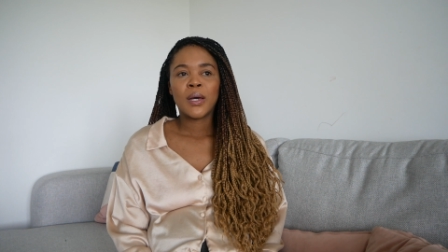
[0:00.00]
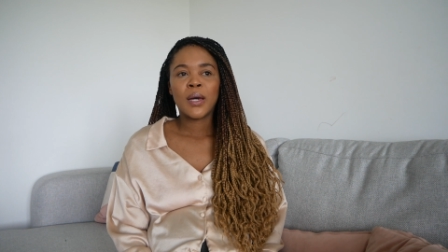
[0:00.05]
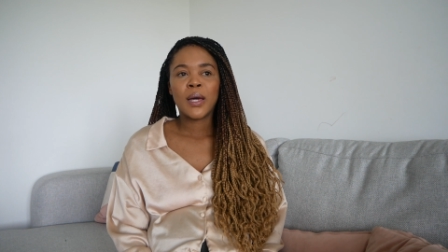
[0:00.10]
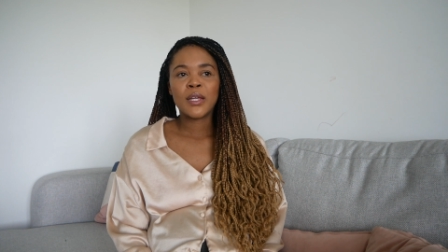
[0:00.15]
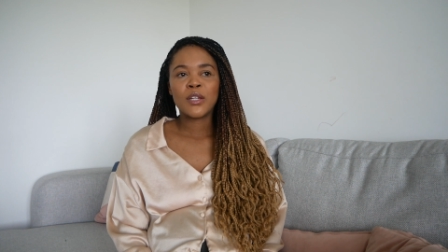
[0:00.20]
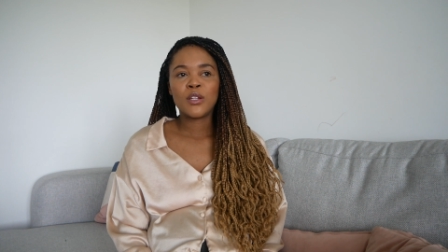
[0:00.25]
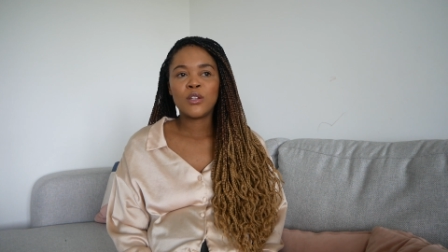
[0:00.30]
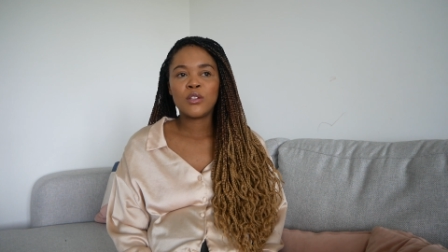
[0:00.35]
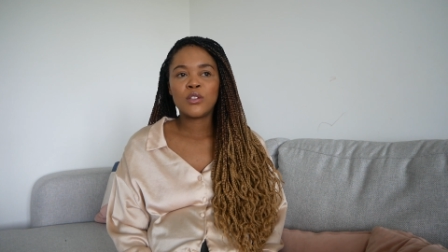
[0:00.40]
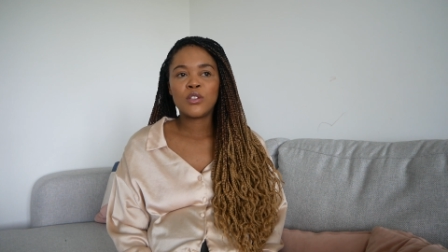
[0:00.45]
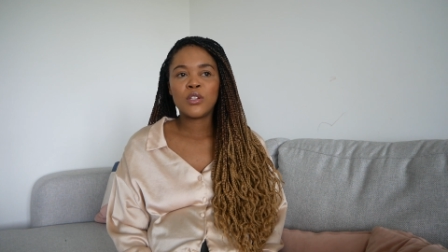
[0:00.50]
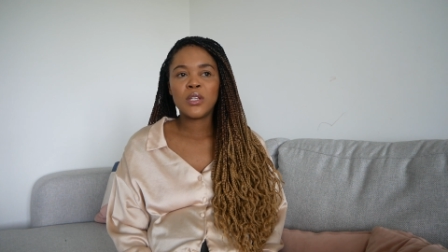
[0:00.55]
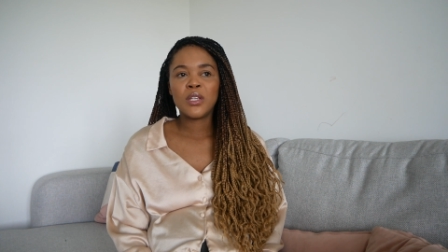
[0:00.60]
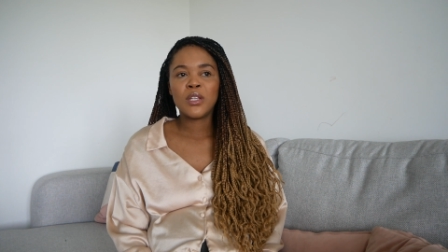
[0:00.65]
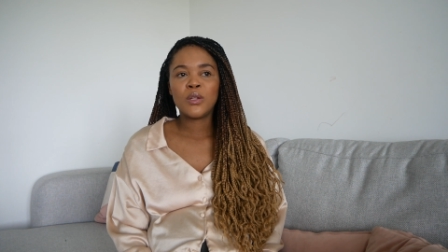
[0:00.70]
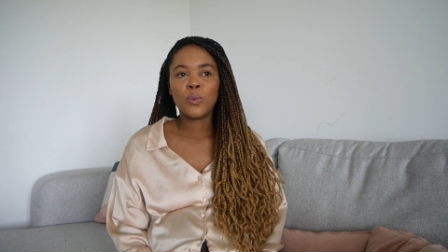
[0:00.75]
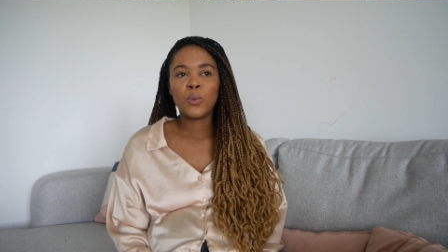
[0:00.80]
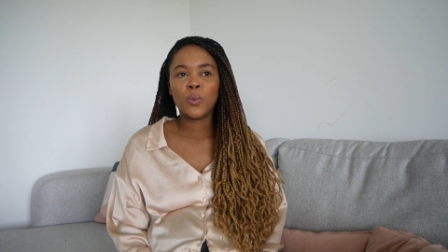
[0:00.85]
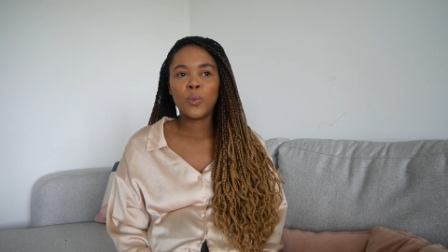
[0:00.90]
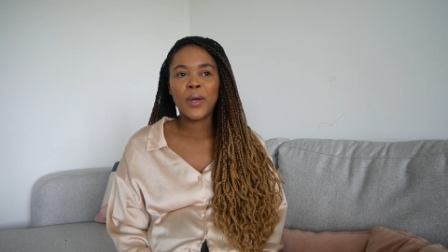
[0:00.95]
I need to
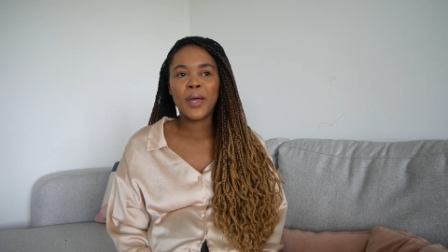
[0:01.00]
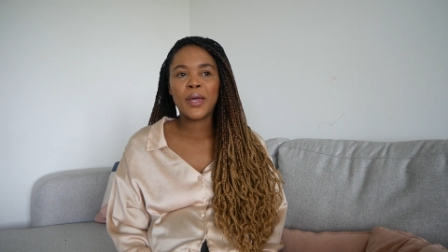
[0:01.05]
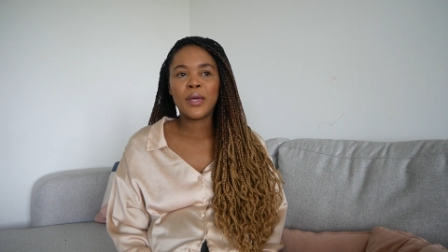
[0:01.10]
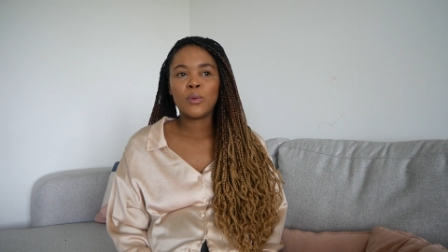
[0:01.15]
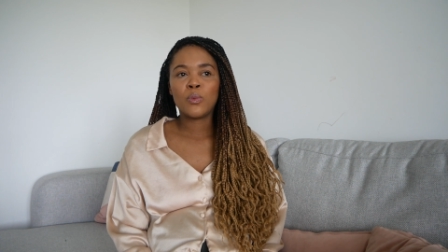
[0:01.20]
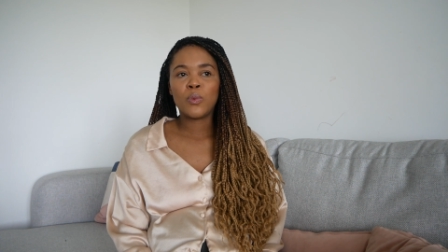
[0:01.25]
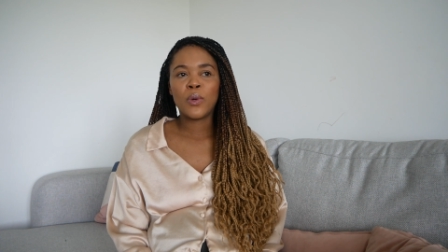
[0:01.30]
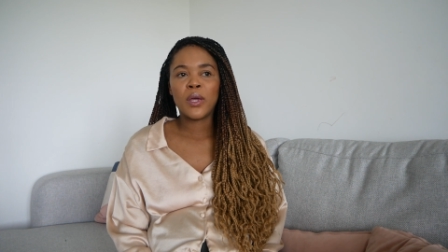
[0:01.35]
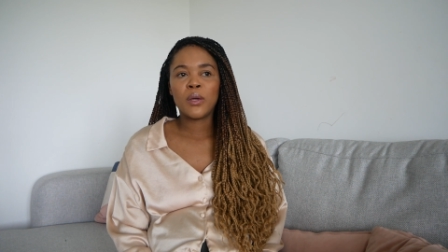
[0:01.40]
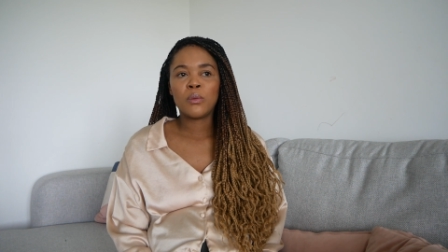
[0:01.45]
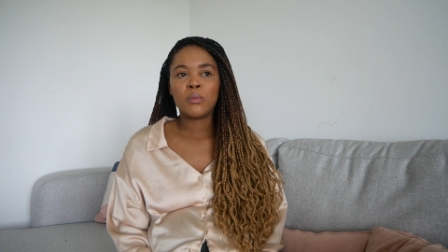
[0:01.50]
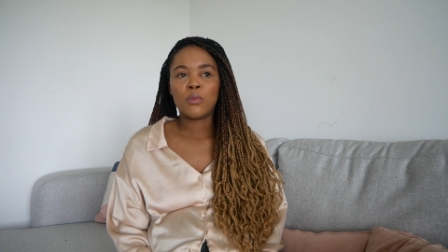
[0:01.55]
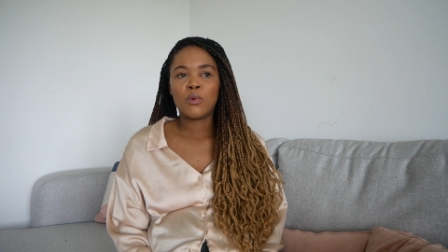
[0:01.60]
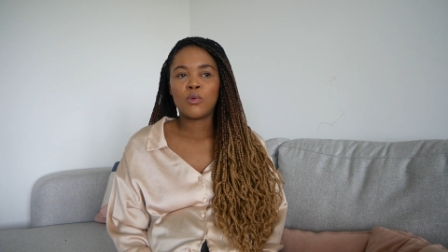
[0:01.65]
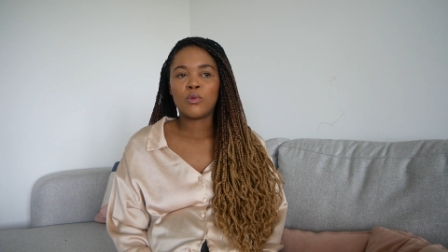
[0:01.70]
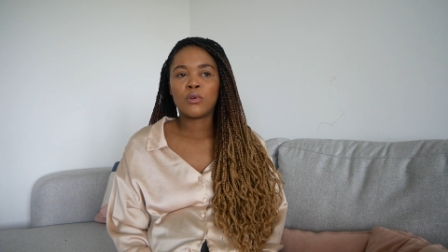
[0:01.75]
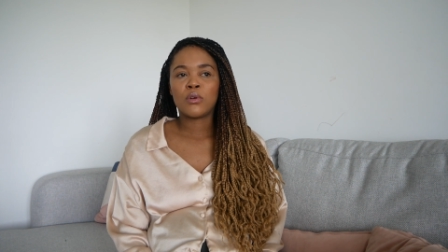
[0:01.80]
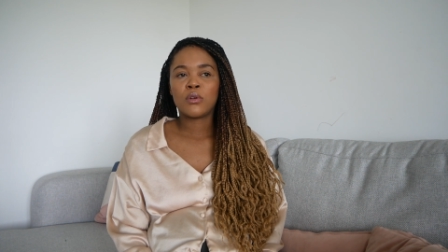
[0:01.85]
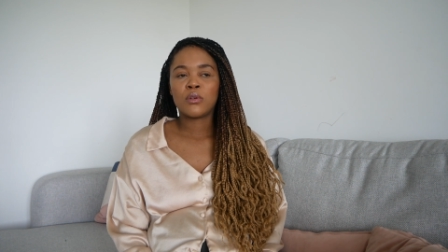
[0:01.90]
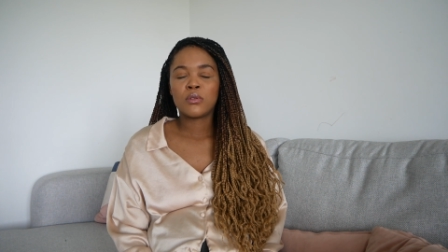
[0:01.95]
eat way, way
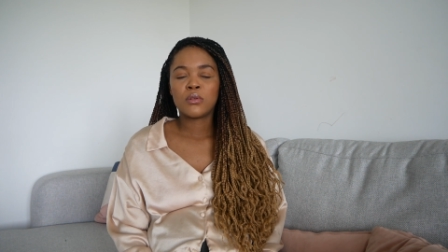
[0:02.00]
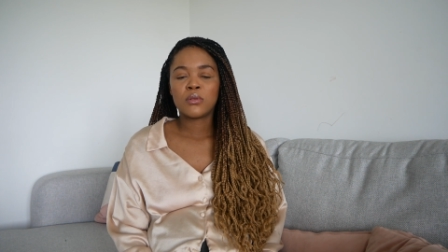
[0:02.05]
more.